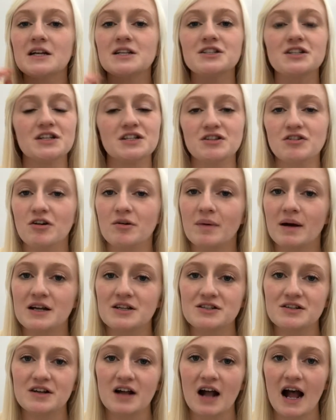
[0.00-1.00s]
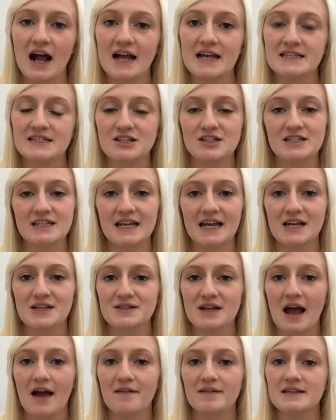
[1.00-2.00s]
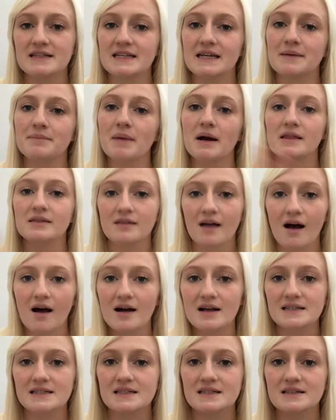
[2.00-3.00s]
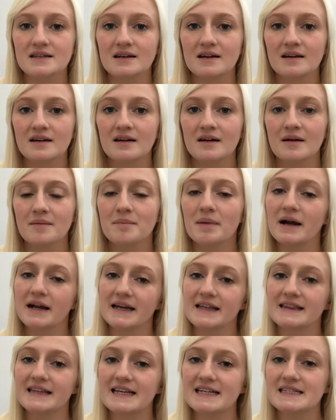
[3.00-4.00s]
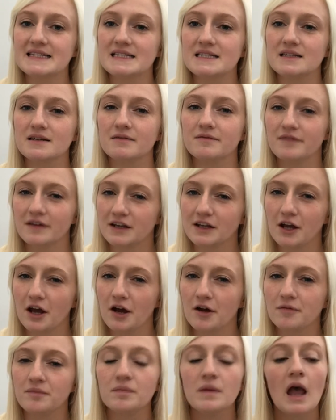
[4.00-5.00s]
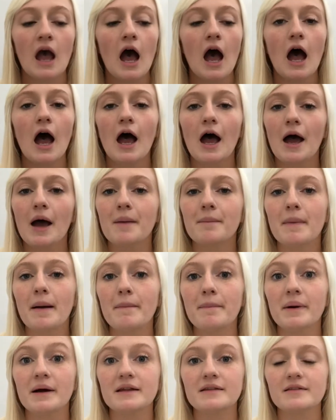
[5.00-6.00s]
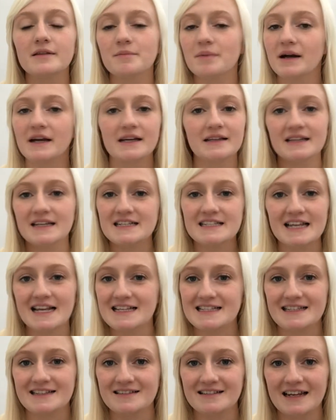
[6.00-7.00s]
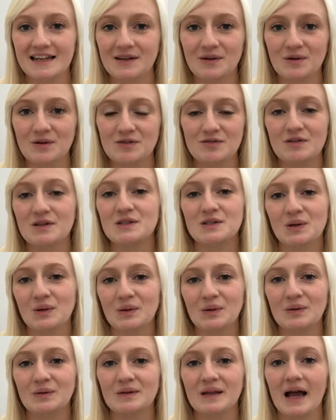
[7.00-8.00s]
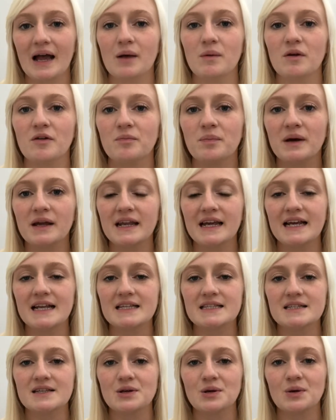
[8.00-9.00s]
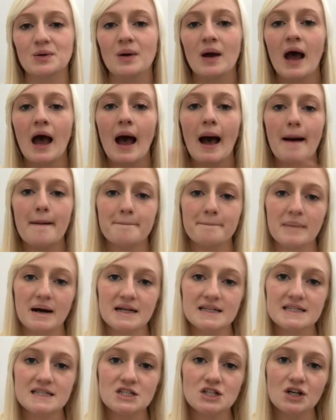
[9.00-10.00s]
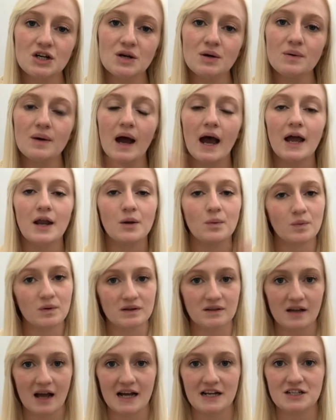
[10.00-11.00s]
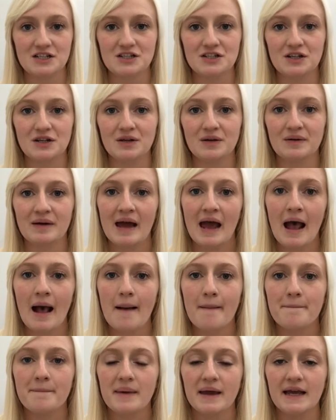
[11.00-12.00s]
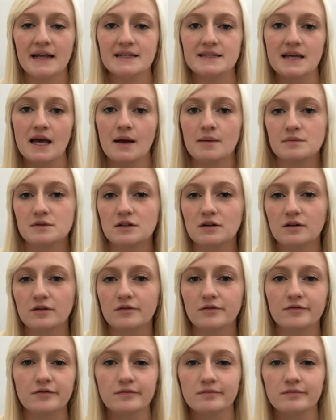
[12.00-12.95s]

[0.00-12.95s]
just to remind you guys, just in case you haven't seen my last bucket list video, but the bucket list isn't in order at all. Like, we've put it into a must do and a would like to do, but in terms of